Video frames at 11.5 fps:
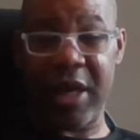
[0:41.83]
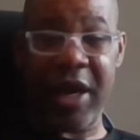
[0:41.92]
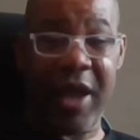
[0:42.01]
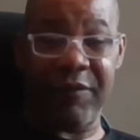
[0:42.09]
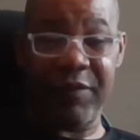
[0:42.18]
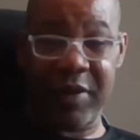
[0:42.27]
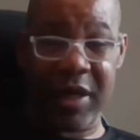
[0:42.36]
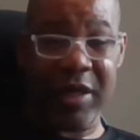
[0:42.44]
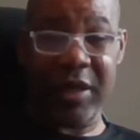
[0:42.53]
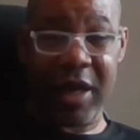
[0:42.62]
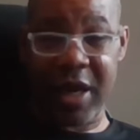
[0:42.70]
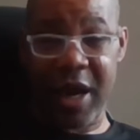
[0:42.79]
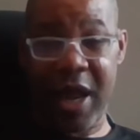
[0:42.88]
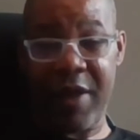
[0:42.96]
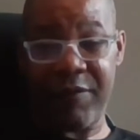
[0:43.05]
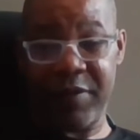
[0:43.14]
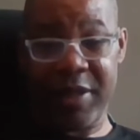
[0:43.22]
and i've done and
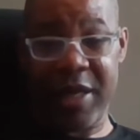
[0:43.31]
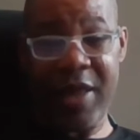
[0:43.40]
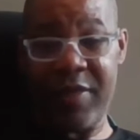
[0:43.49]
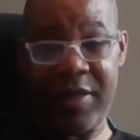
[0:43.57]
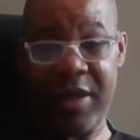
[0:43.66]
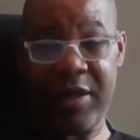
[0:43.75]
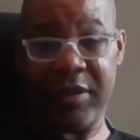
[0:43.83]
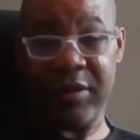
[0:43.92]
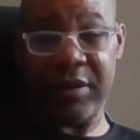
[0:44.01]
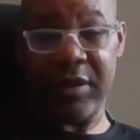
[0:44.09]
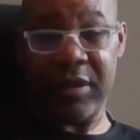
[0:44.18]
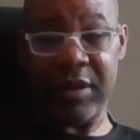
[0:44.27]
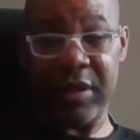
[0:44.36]
i have did things